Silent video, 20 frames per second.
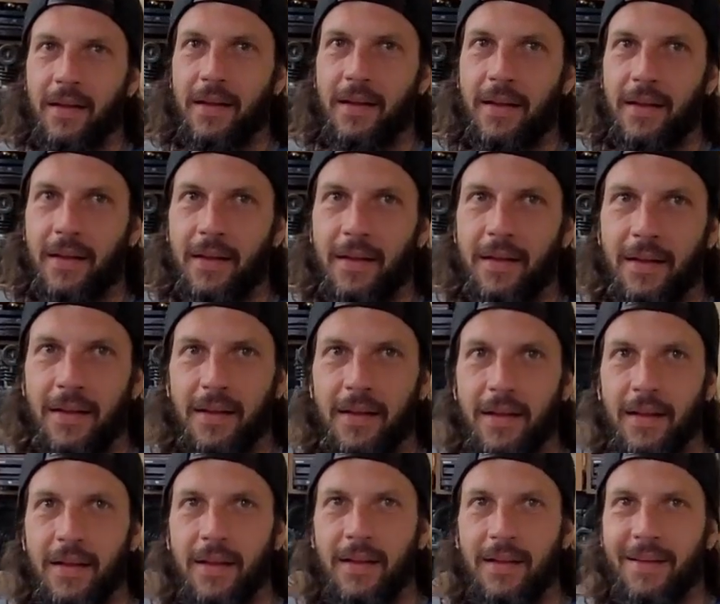how fast you
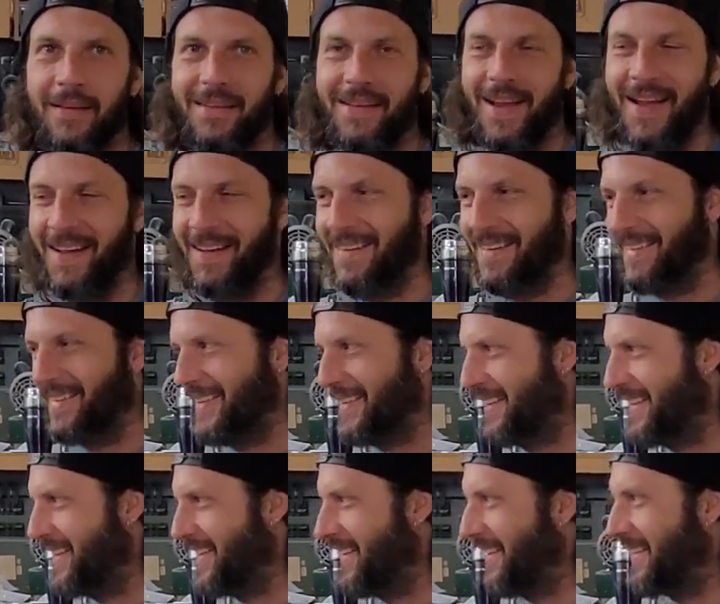work.
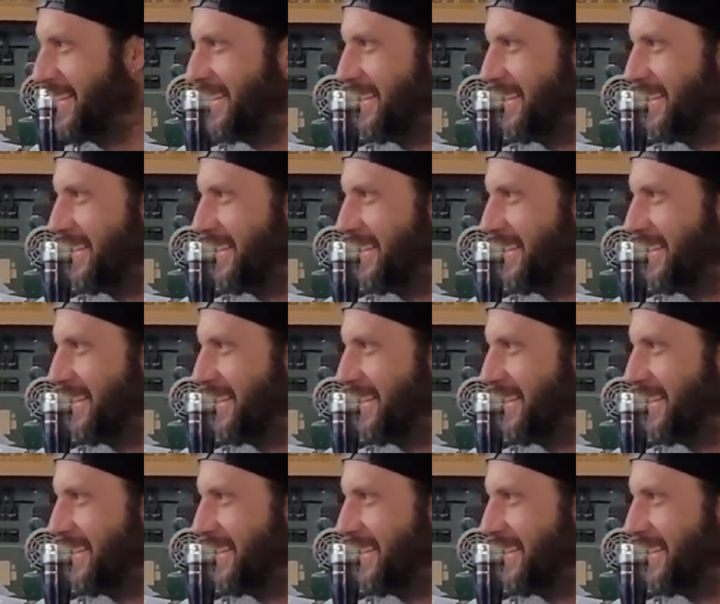And